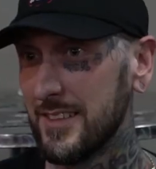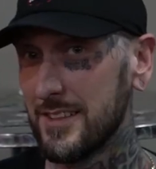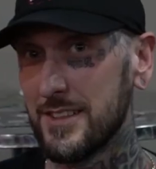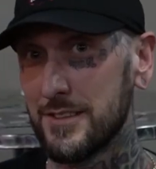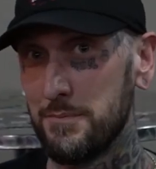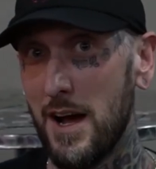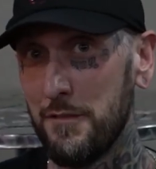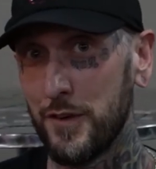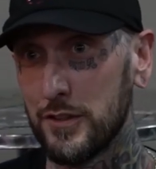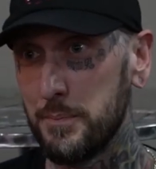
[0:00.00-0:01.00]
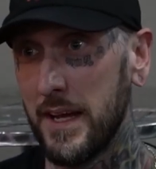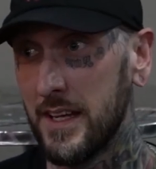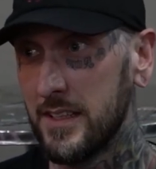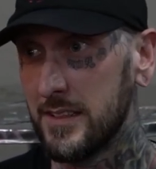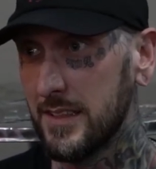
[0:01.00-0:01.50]
this is my first
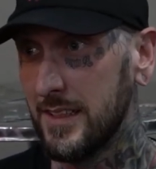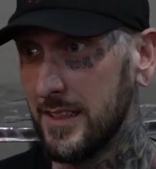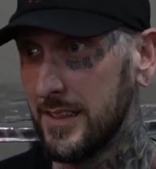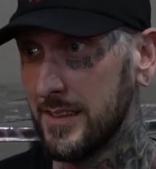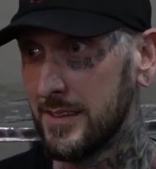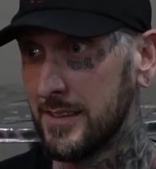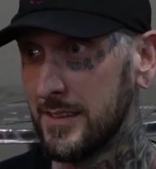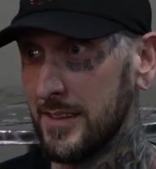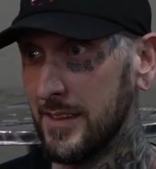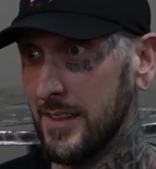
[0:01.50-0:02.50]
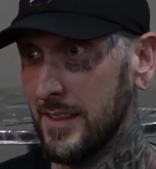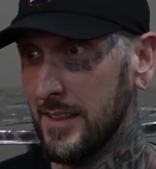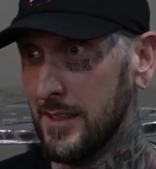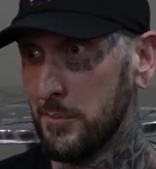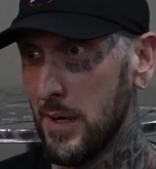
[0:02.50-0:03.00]
band in
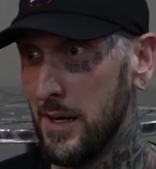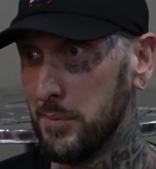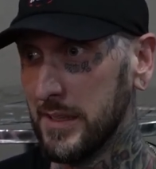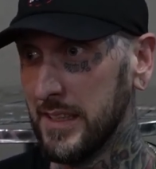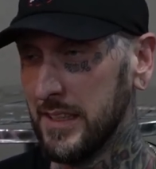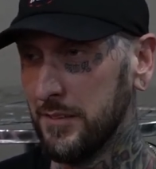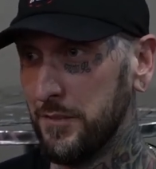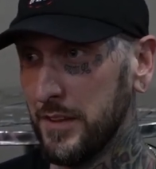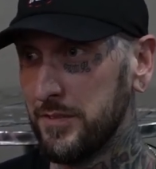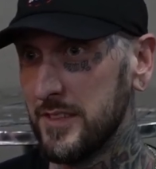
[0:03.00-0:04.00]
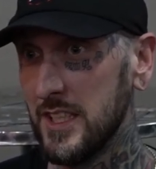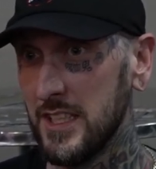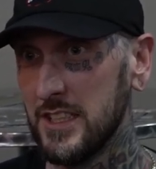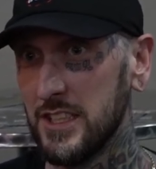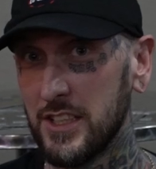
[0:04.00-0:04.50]
probably
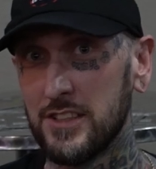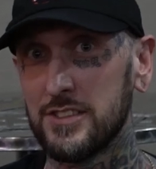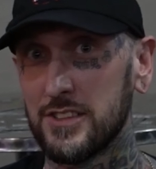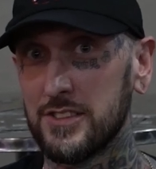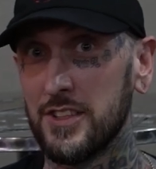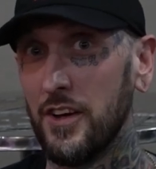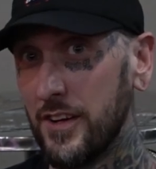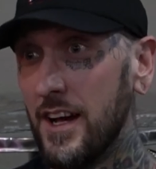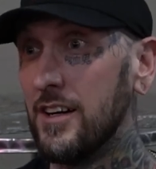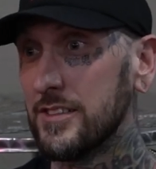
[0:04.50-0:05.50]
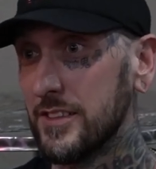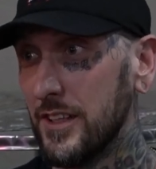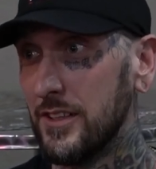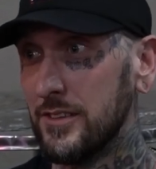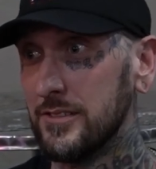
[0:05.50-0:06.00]
15 years or so now
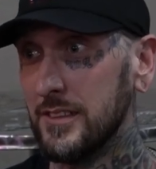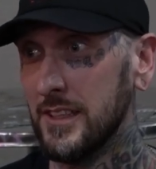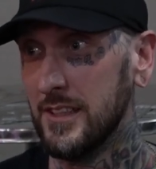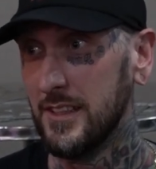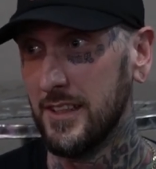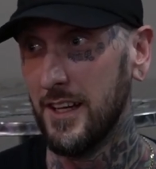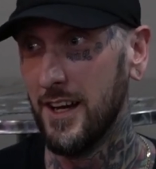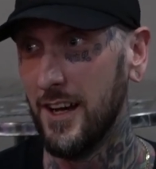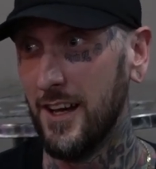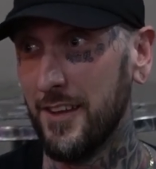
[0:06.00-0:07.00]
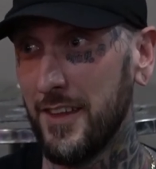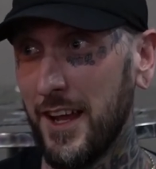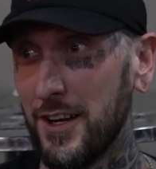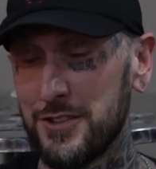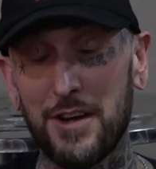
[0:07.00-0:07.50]
so uh, the
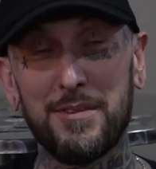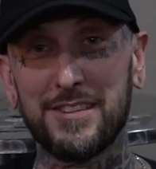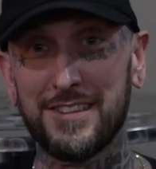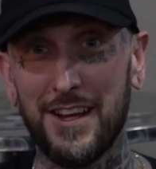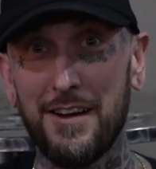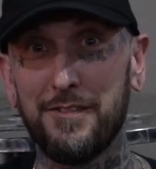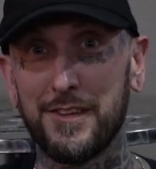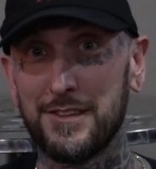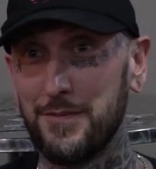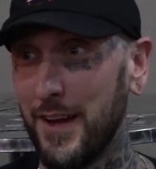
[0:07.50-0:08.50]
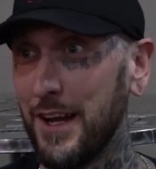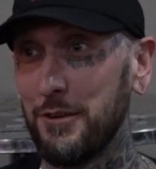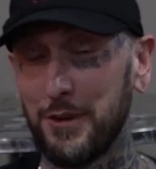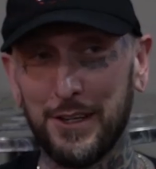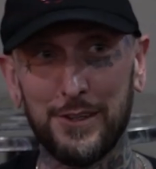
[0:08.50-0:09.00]
air drumming stuff it's very
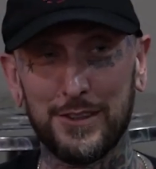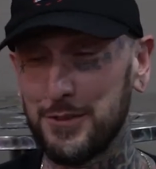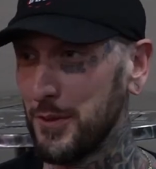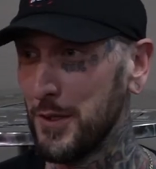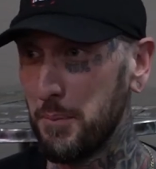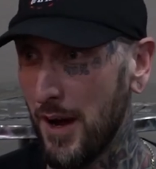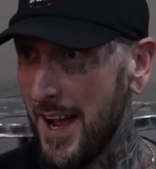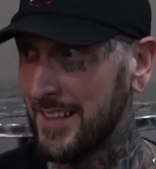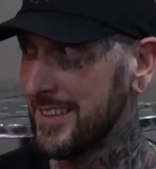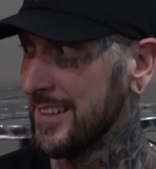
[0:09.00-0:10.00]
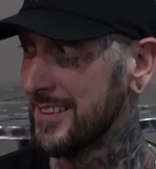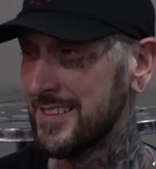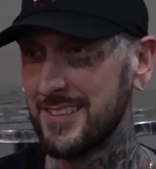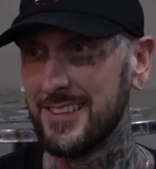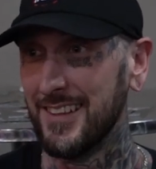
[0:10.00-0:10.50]
real it's real
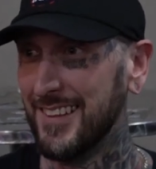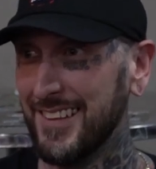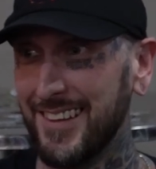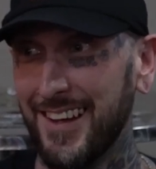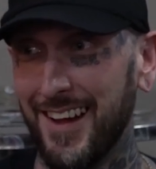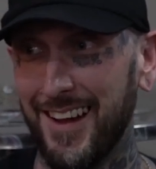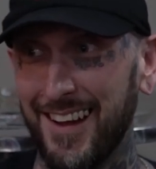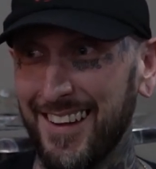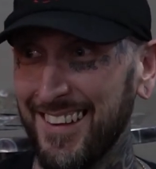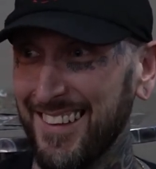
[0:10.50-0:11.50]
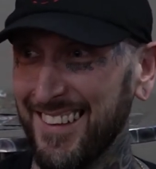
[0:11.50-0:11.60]
practice uh,